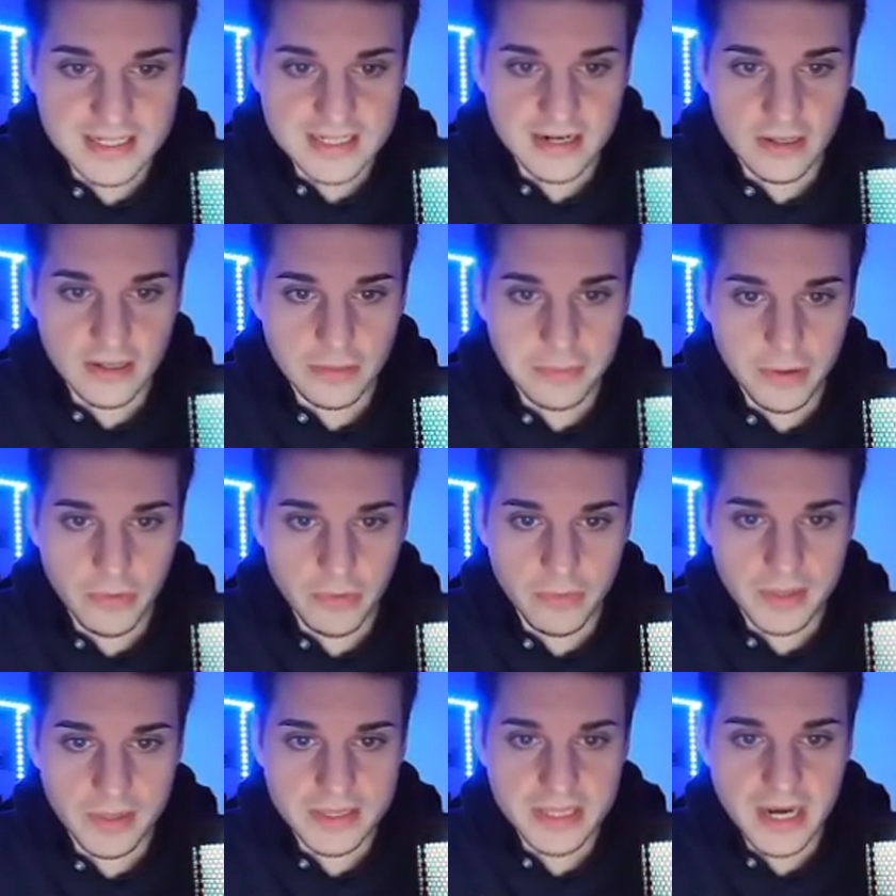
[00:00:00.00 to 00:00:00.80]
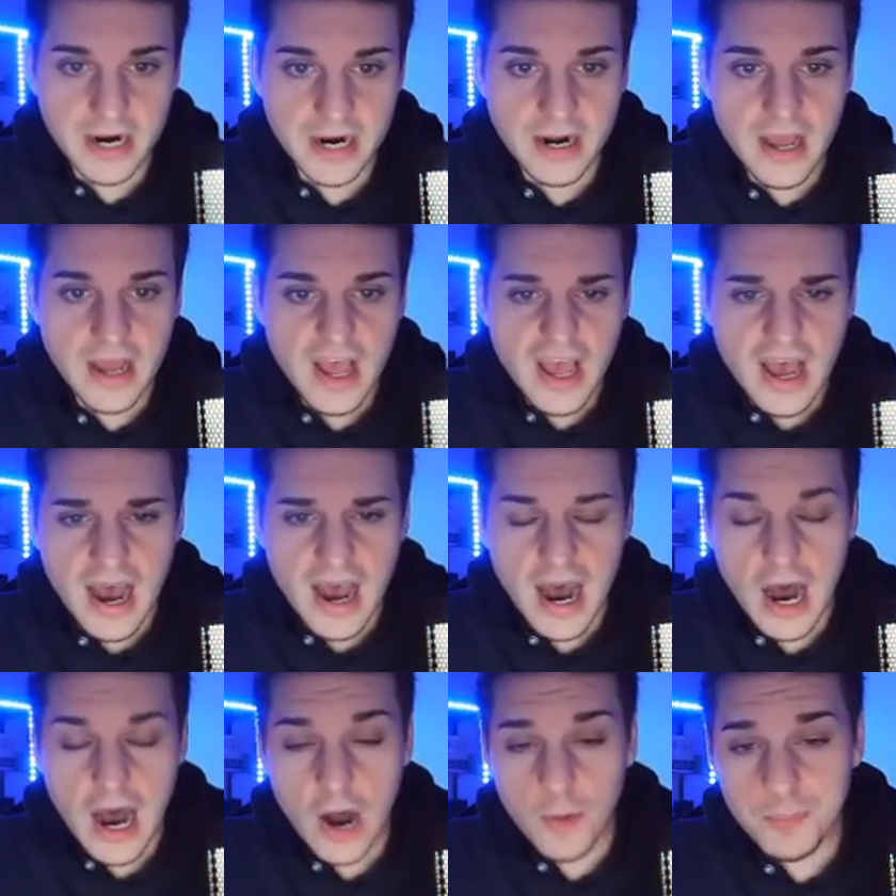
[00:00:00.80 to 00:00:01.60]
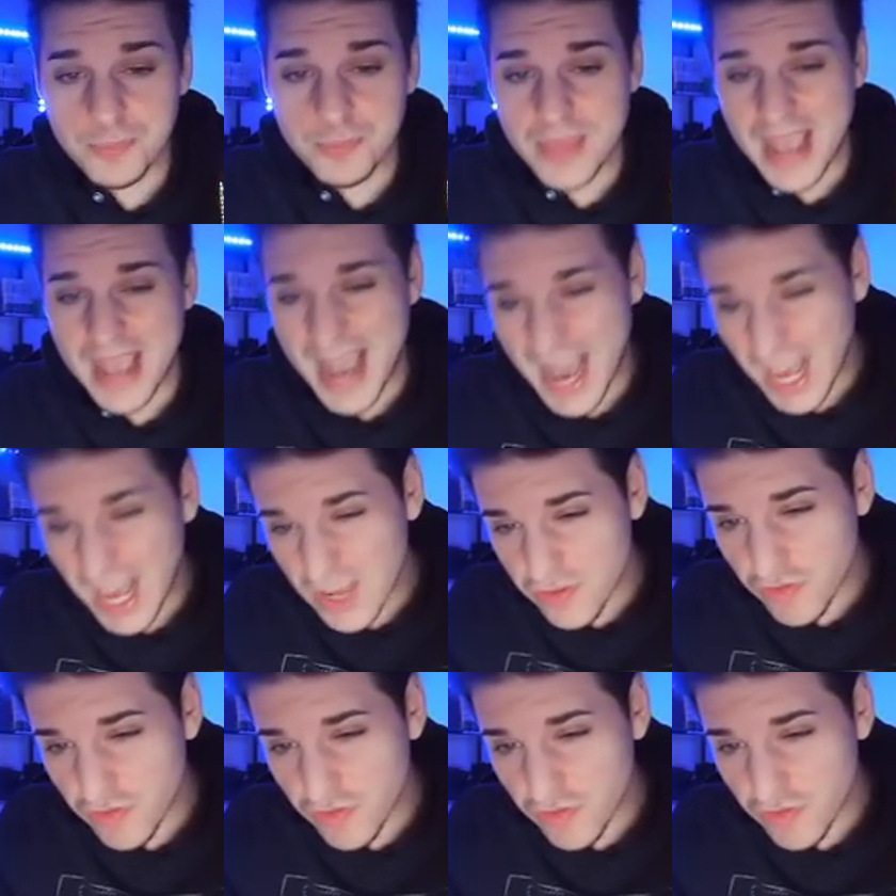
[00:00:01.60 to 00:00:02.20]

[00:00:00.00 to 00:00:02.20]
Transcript: another big one right there. As